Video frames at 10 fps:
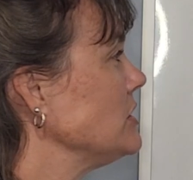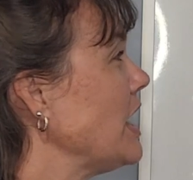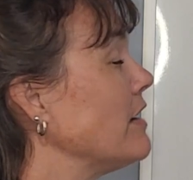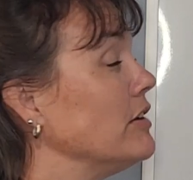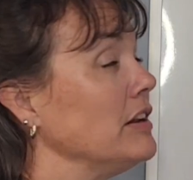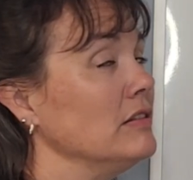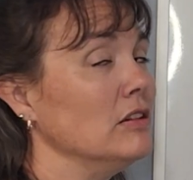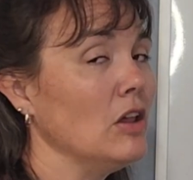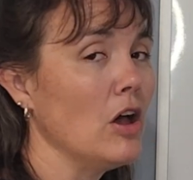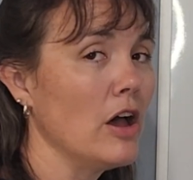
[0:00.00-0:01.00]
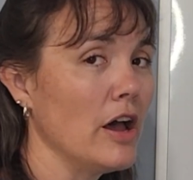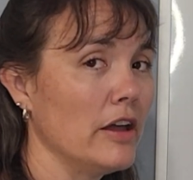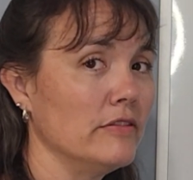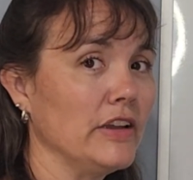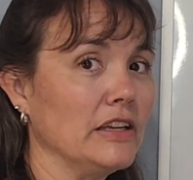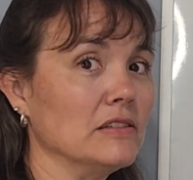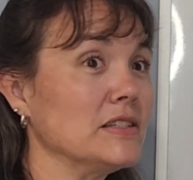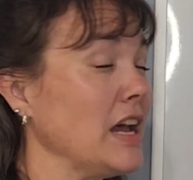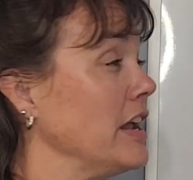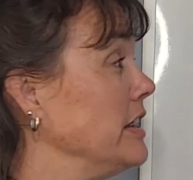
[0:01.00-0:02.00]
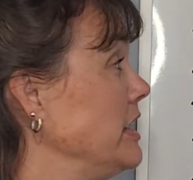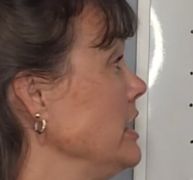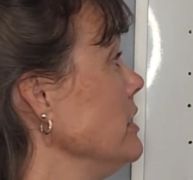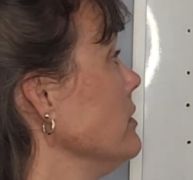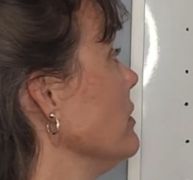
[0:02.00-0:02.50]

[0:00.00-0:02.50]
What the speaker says: have a lot of anxiety